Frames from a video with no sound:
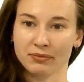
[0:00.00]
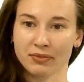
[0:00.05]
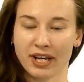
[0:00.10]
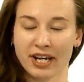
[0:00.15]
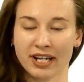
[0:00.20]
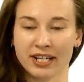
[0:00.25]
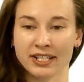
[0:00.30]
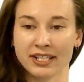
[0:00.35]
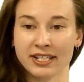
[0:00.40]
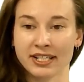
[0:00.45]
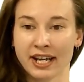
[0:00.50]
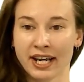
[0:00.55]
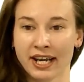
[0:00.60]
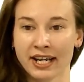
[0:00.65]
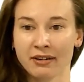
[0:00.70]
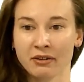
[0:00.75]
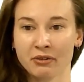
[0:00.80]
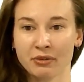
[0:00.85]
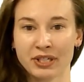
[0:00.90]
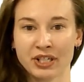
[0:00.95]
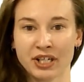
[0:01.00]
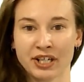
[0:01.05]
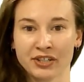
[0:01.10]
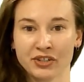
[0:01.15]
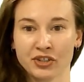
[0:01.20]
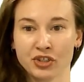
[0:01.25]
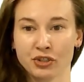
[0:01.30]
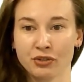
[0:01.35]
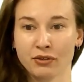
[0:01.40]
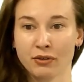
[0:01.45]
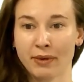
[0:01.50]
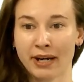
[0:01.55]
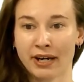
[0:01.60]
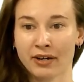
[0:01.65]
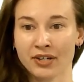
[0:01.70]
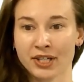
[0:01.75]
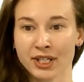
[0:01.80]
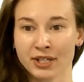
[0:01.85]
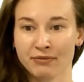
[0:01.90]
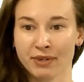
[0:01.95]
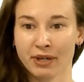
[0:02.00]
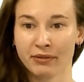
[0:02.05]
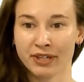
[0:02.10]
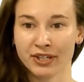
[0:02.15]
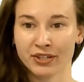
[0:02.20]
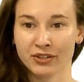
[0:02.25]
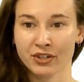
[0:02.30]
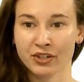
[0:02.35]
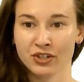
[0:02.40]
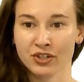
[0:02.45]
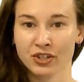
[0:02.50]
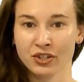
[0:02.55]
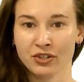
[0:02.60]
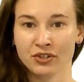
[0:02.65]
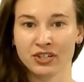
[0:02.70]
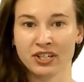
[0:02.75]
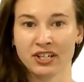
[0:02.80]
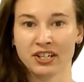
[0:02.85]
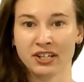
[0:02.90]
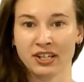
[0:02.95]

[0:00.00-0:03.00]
And today I'm going to talk to you about some of my research using